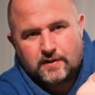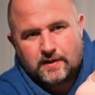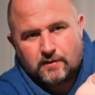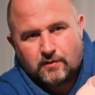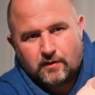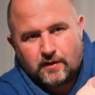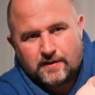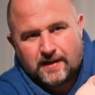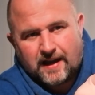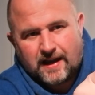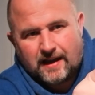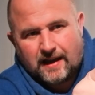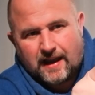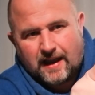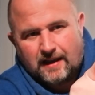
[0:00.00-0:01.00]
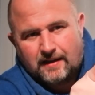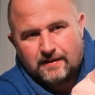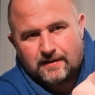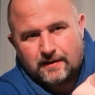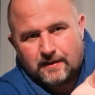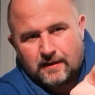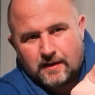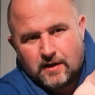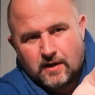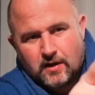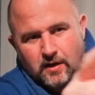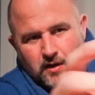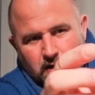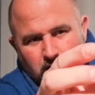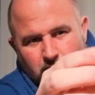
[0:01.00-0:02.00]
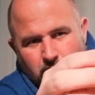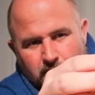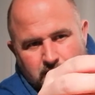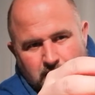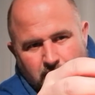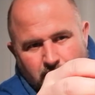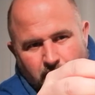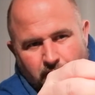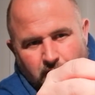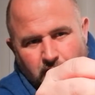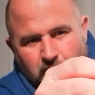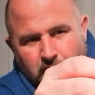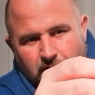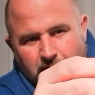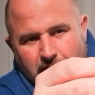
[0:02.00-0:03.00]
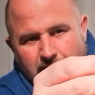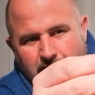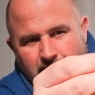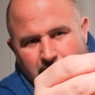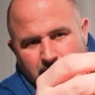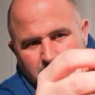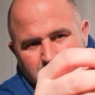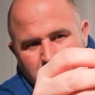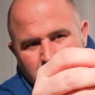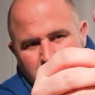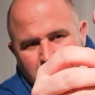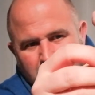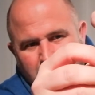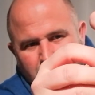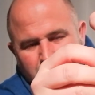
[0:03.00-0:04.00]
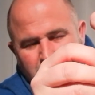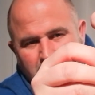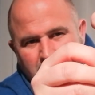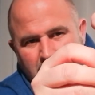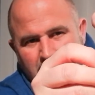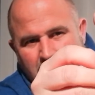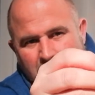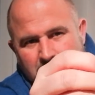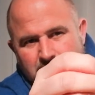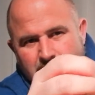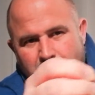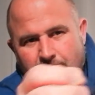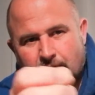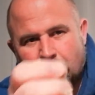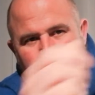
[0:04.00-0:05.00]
still got the tag end, which even if you cut that down, that little tag end,